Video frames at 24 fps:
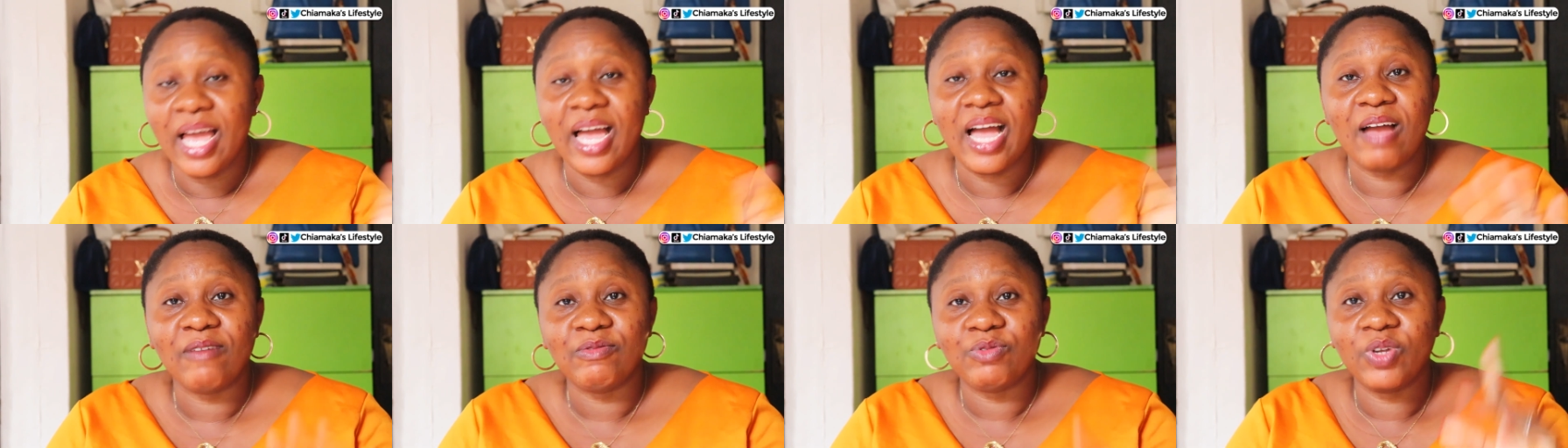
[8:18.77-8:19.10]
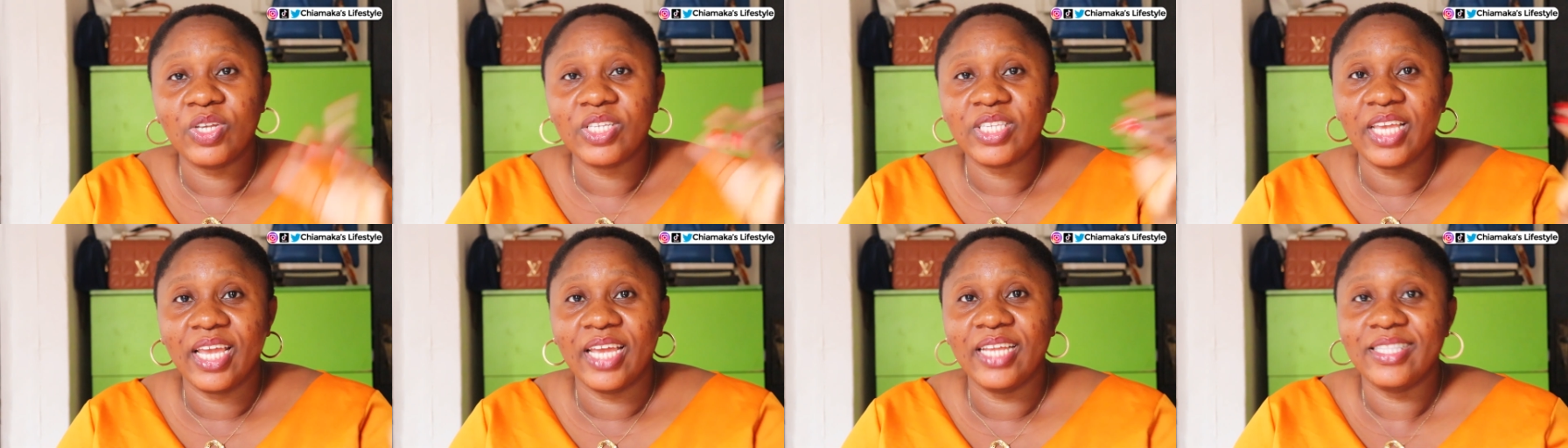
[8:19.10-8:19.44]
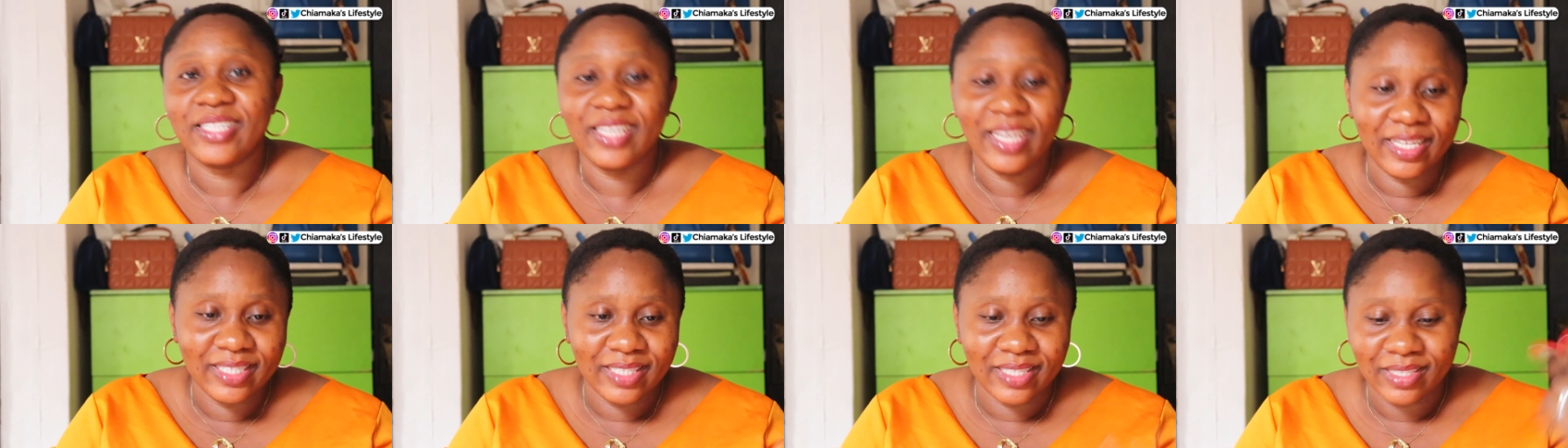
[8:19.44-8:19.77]
I've just
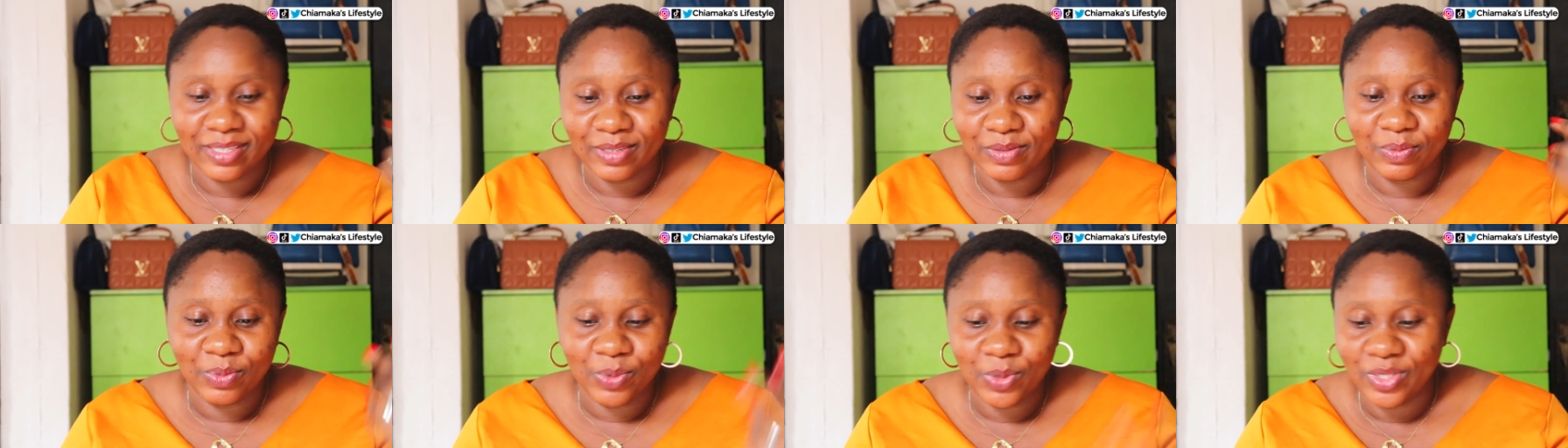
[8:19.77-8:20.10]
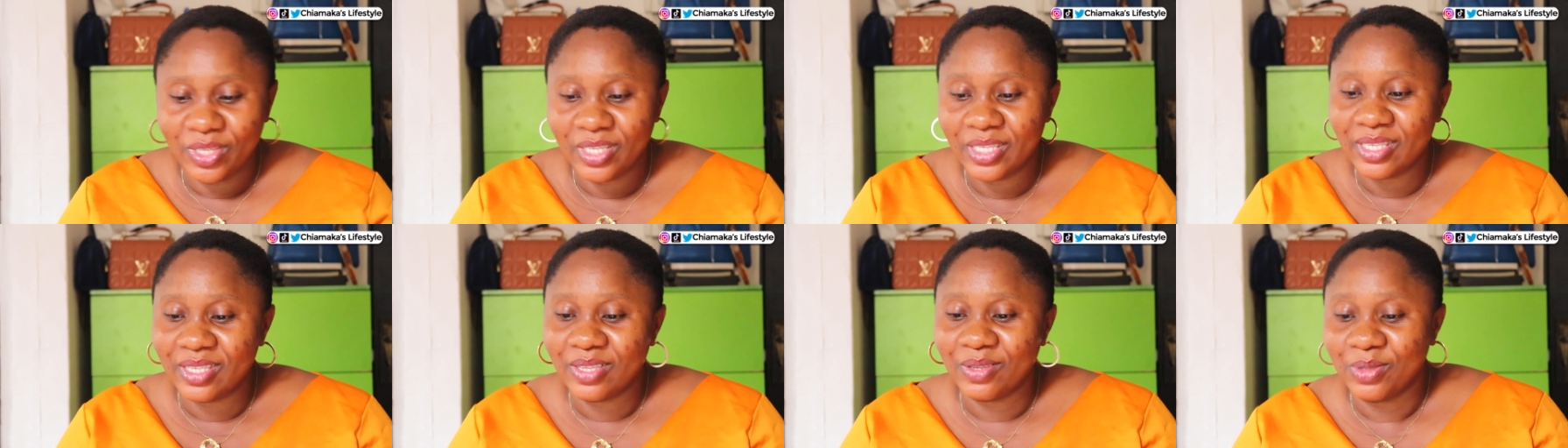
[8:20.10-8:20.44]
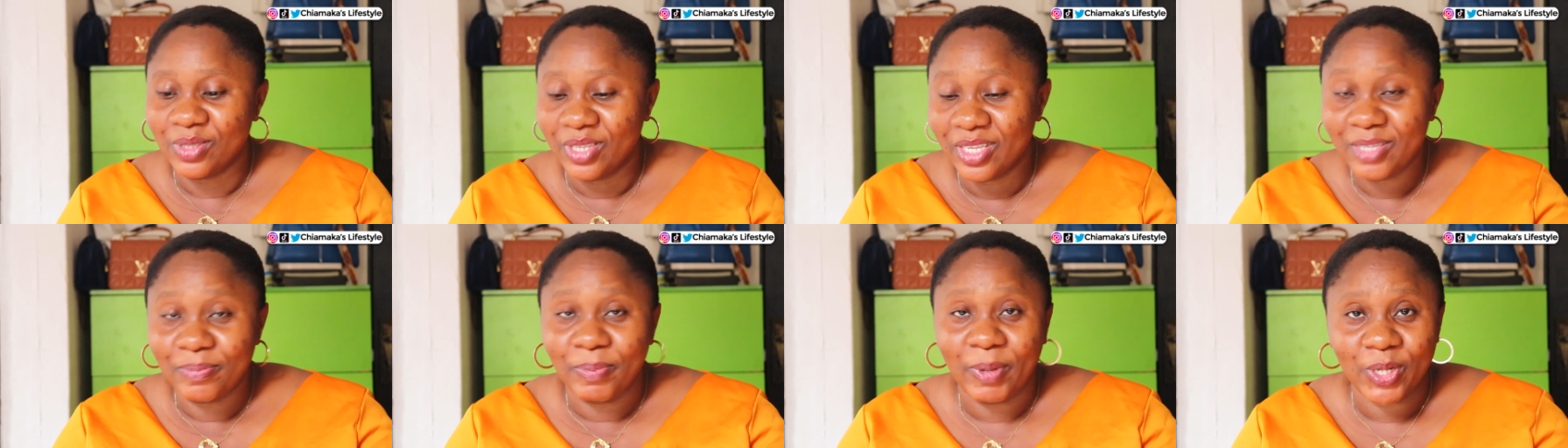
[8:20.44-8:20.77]
ended this
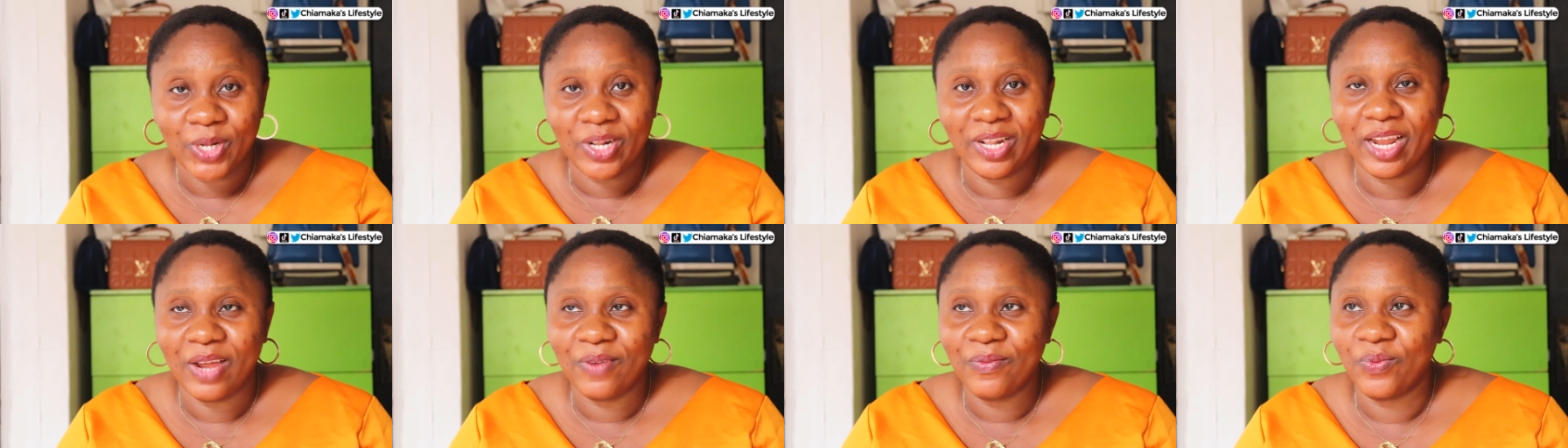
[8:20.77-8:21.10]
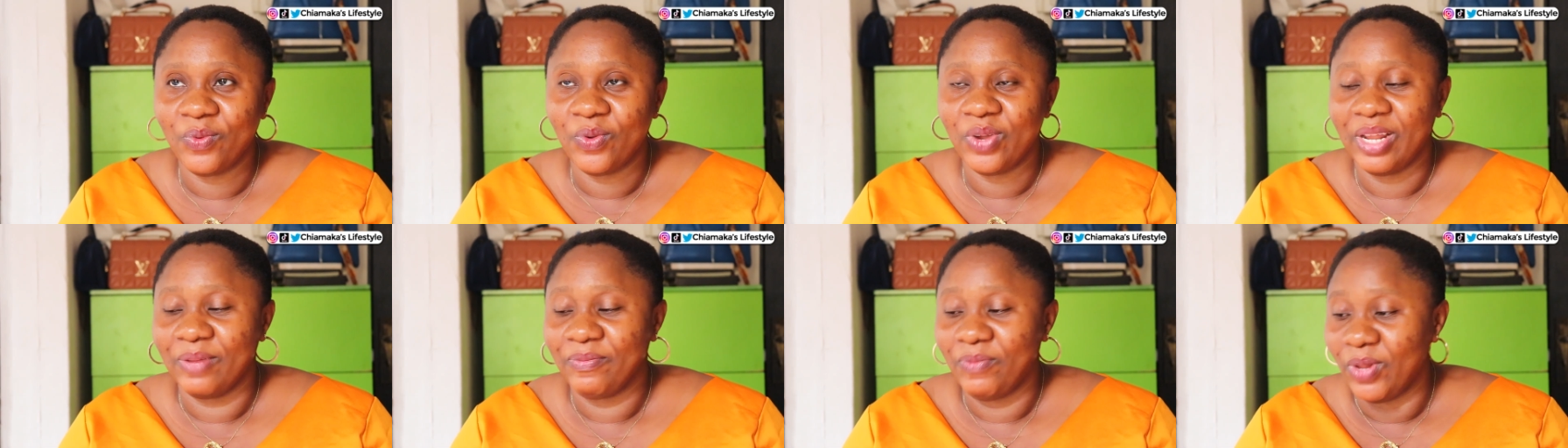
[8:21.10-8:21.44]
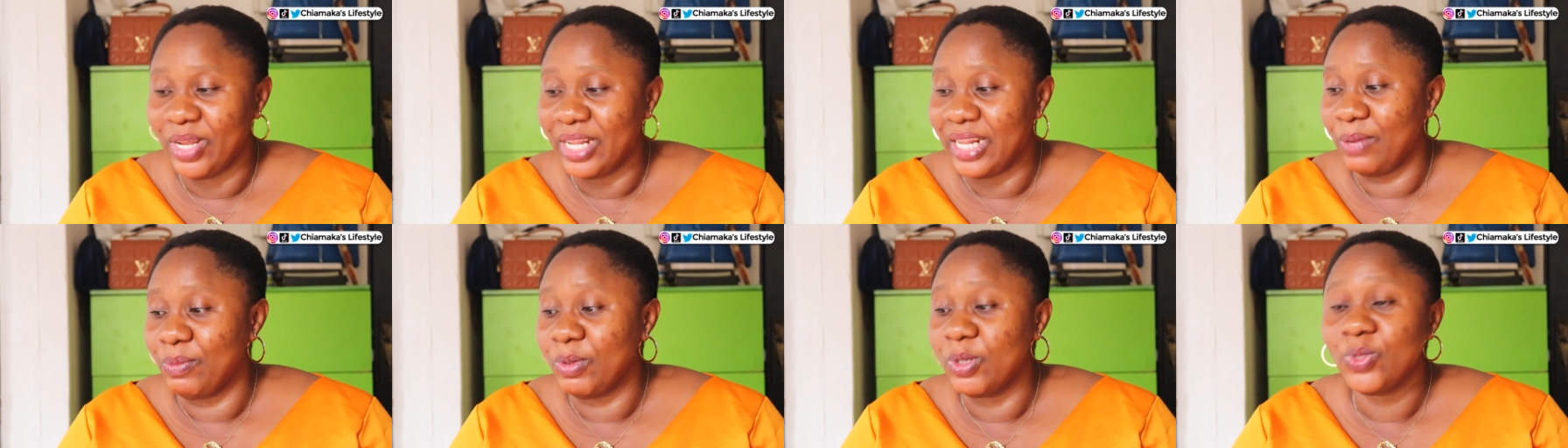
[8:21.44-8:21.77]
particular vlog and
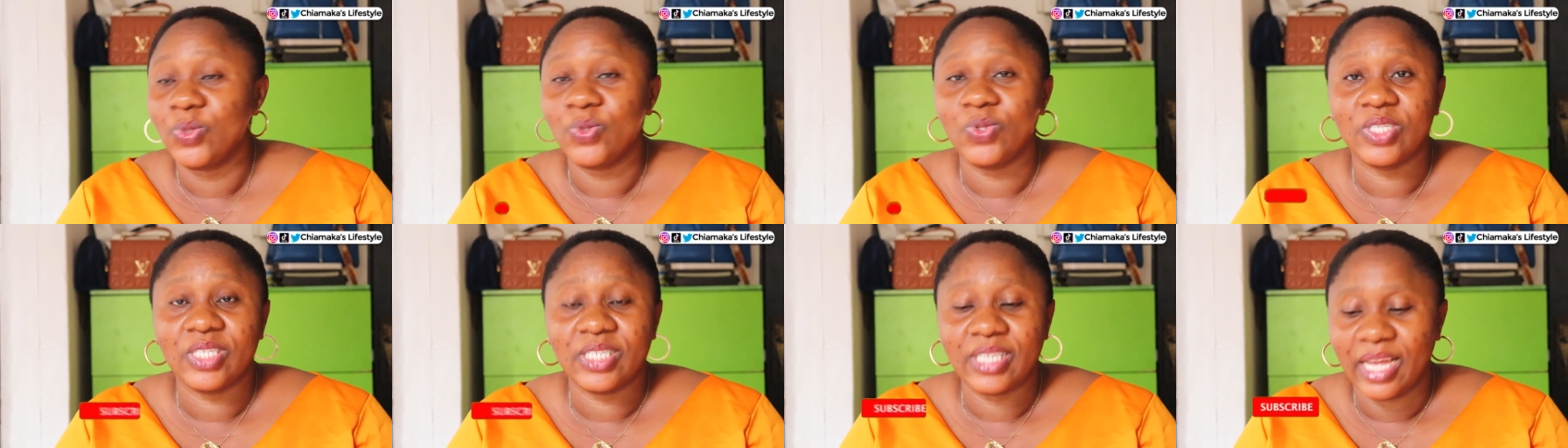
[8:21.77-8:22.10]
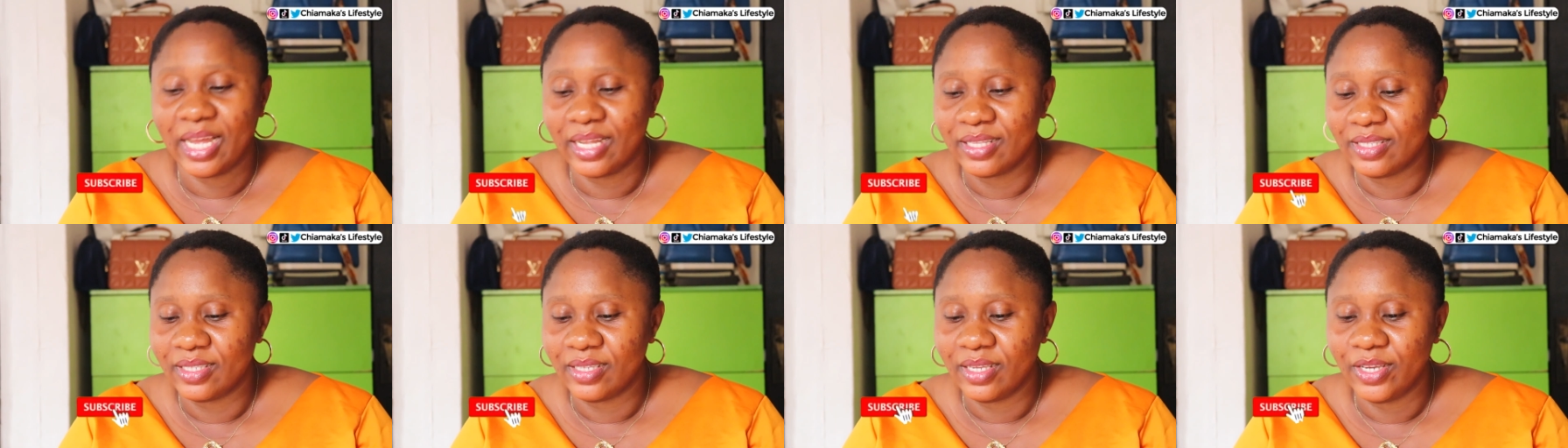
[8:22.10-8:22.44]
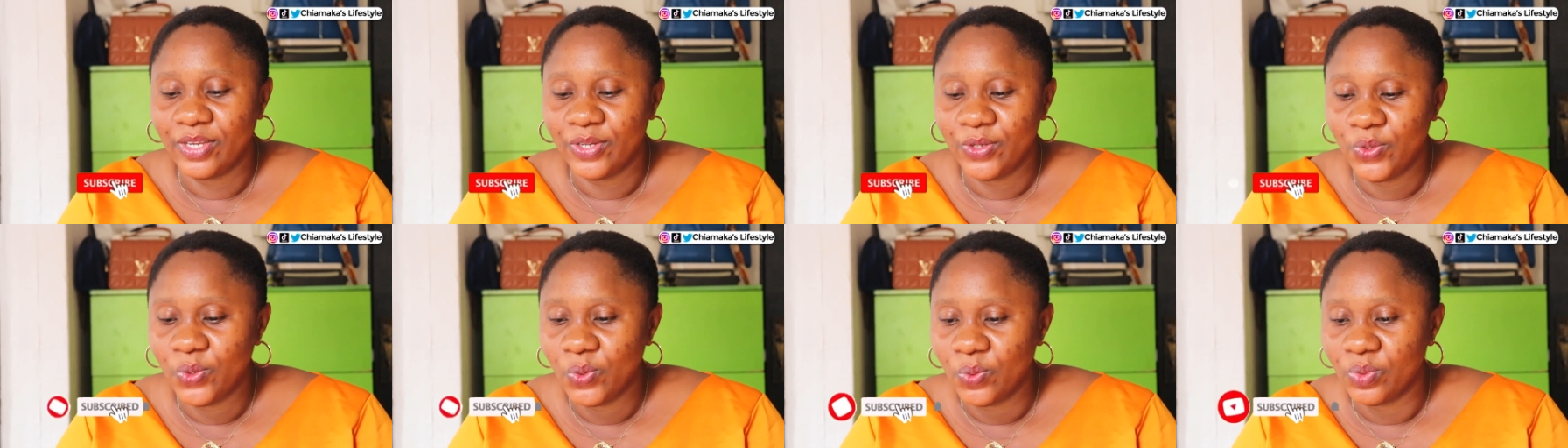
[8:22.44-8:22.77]
blog. I want to start
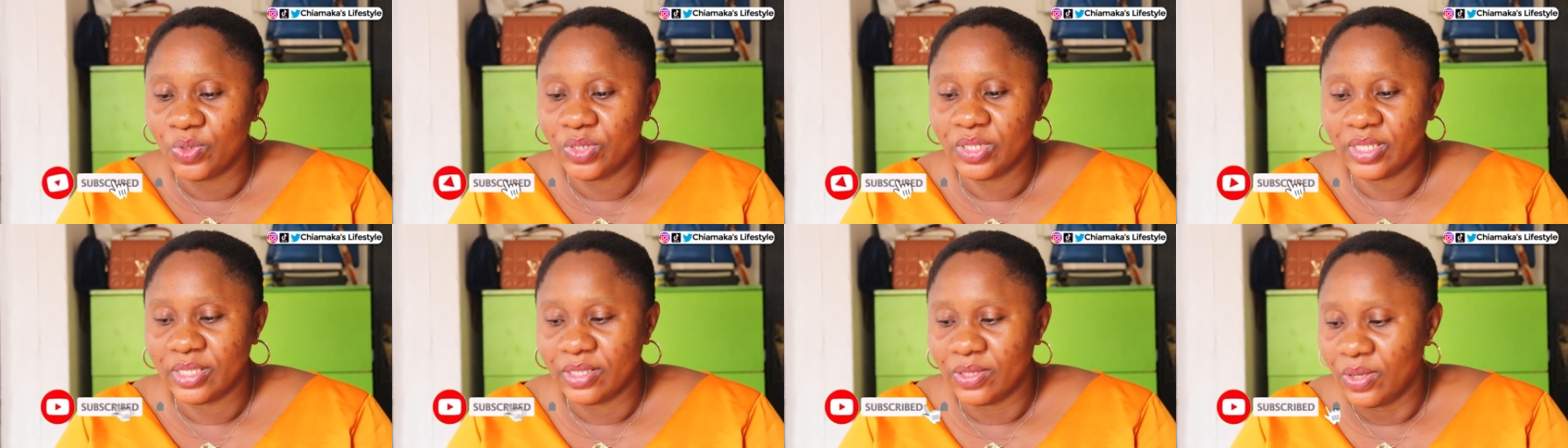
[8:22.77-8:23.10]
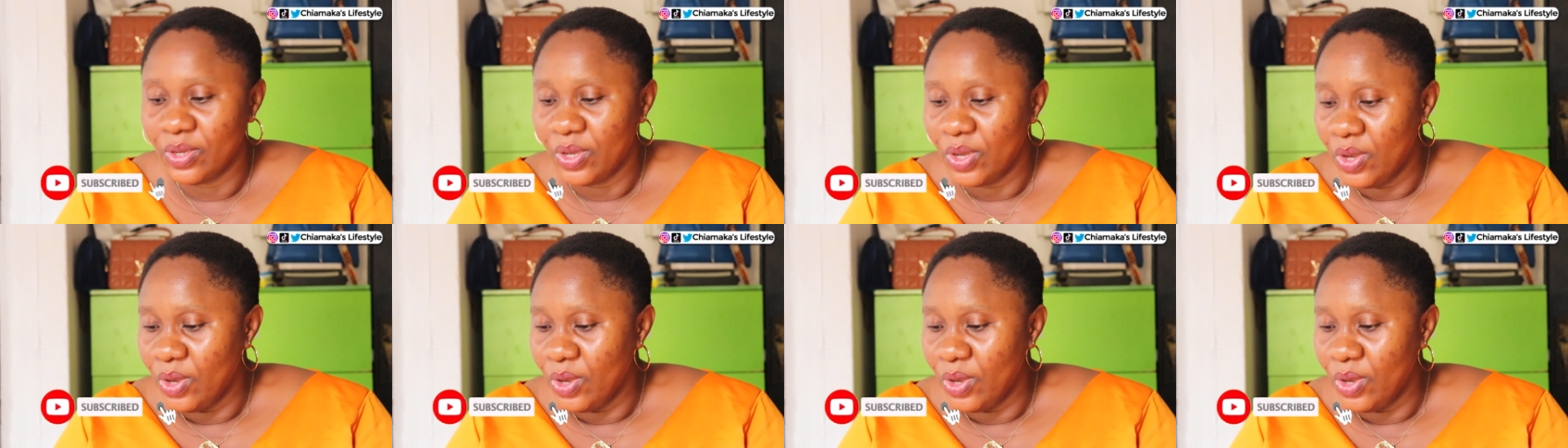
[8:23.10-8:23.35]
a new one.